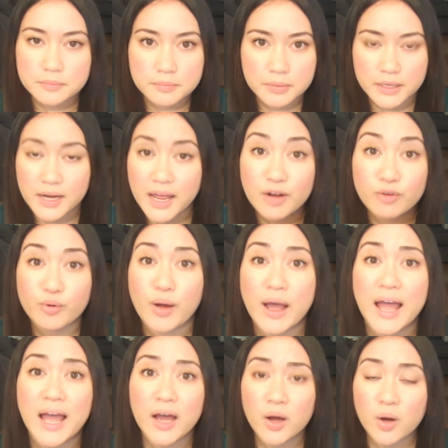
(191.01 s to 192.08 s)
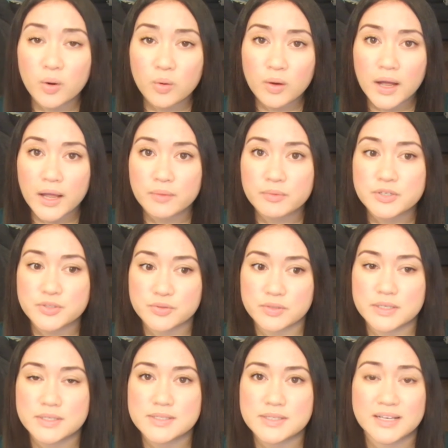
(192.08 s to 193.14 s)
But I don't know how I would do
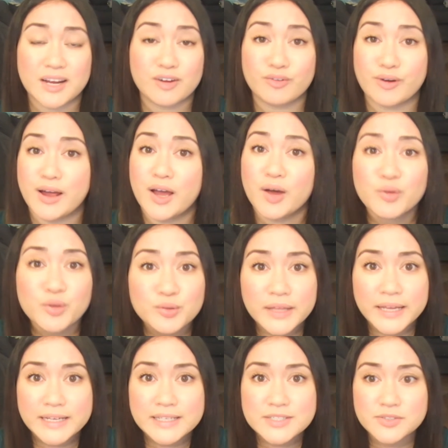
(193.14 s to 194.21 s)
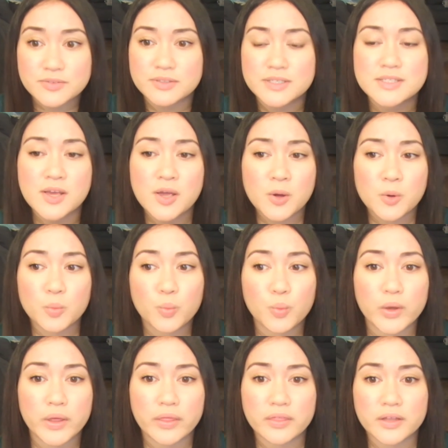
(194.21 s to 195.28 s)
this, and I don't know how you ladies do this
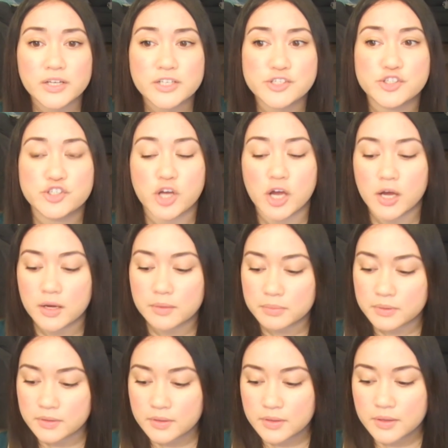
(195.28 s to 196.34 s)
with a job.